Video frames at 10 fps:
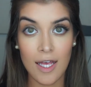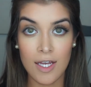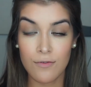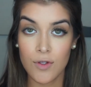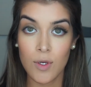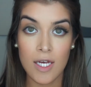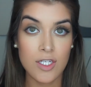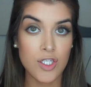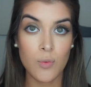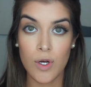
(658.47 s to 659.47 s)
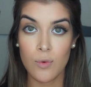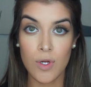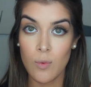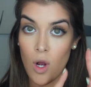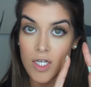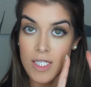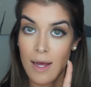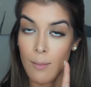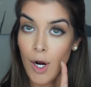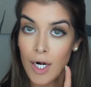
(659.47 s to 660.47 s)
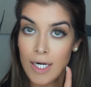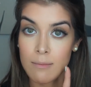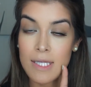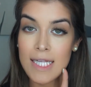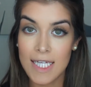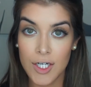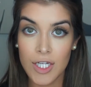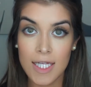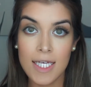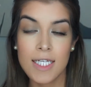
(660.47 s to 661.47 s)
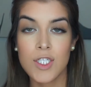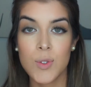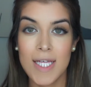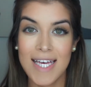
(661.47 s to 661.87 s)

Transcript: and if you guys just want to rewatch that part, I'm literally going to do the